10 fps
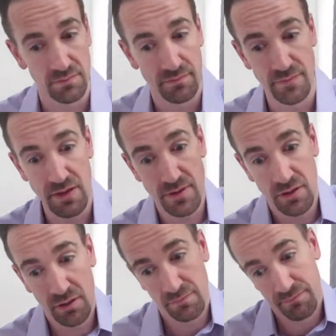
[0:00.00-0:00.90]
Maybe,
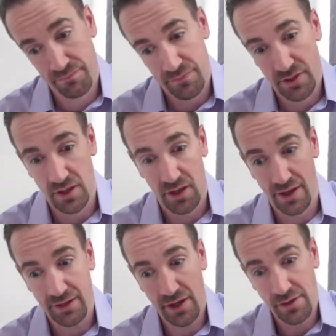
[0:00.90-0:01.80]
I
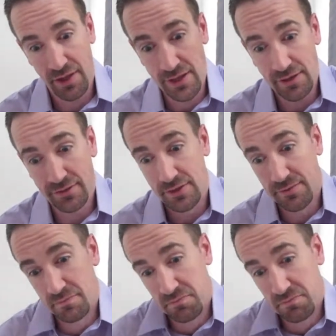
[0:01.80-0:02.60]
kind of like it that